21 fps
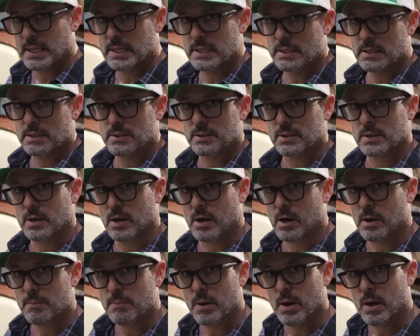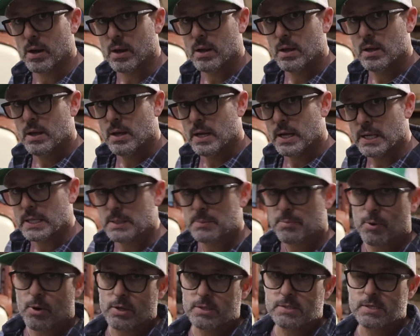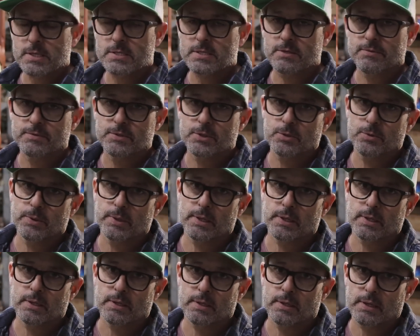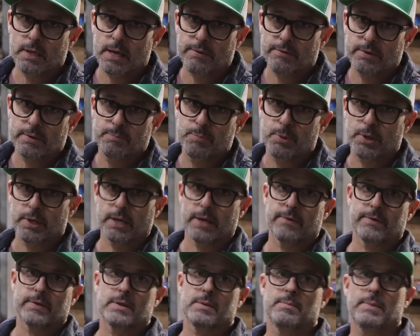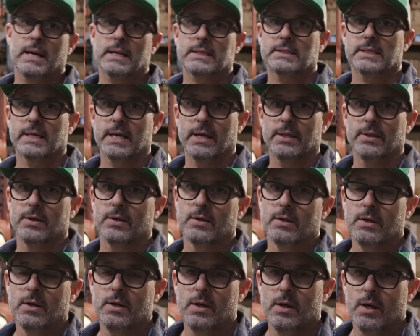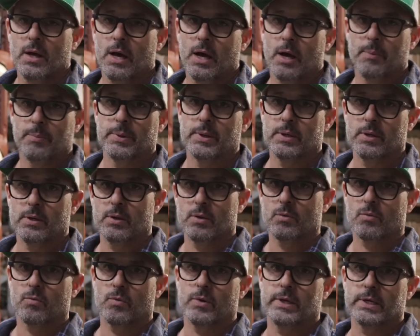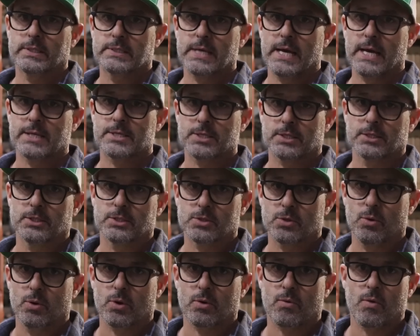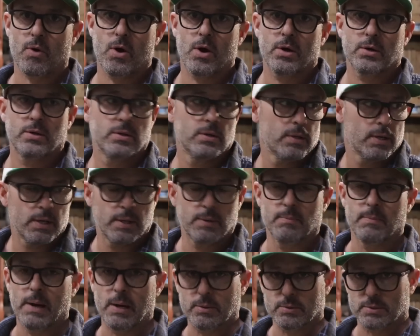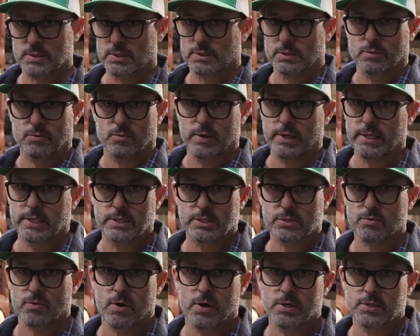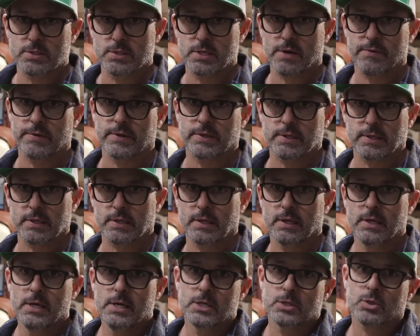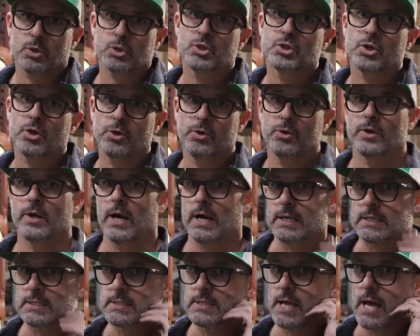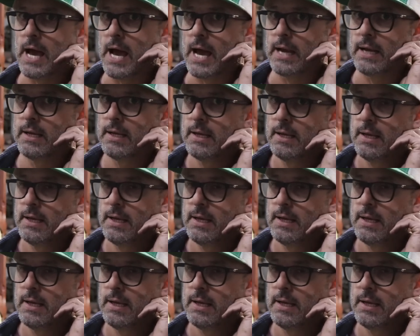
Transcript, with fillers: hidden under the car, but in the process of doing every putting everything back together, I'll be reattaching the torque rod and mounting the radius rods and everything. So I'll show you guys that